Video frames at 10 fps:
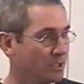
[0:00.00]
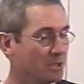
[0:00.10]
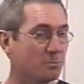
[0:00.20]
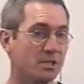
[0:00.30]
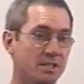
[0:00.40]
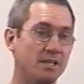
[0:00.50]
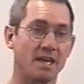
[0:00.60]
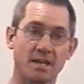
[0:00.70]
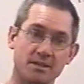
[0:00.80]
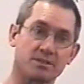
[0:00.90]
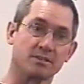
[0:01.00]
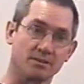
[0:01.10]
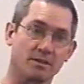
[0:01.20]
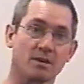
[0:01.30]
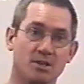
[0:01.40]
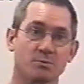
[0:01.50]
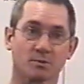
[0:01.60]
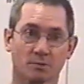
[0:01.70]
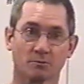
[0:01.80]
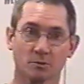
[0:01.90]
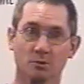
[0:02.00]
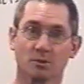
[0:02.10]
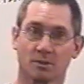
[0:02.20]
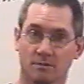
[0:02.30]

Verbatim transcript: But he edited the Gospel of Luke